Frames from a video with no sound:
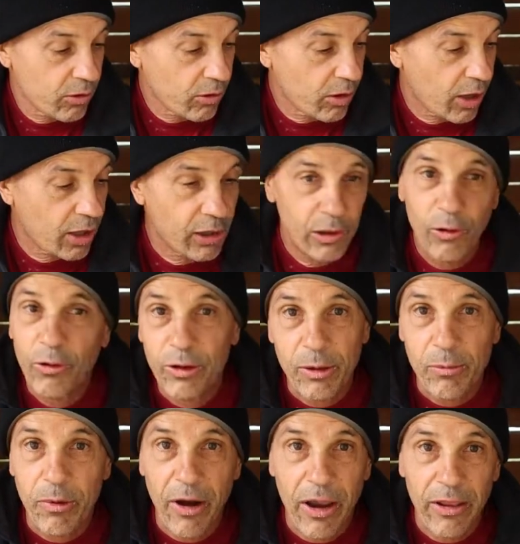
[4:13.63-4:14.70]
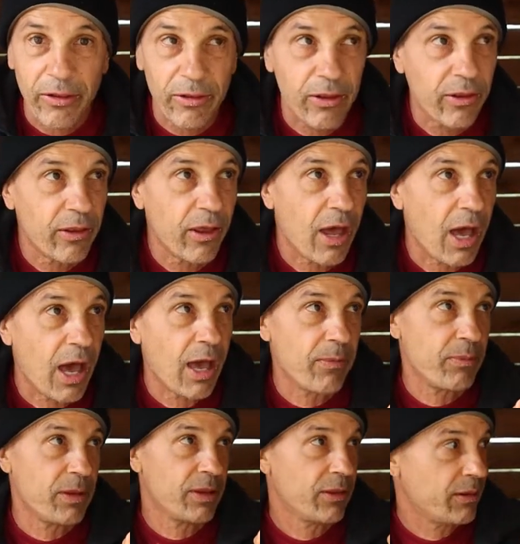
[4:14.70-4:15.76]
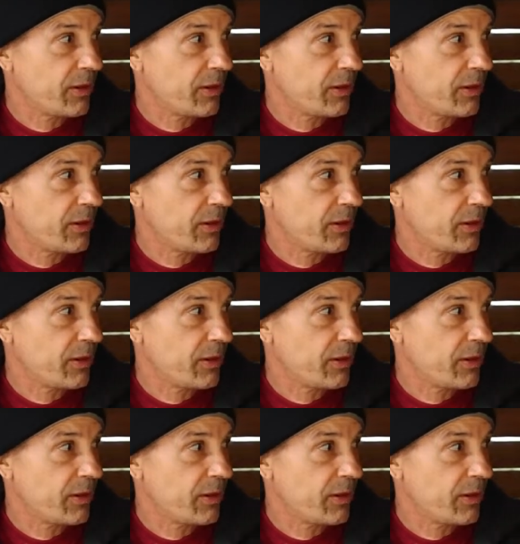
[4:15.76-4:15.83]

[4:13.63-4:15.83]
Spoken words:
And look the brand, I mean,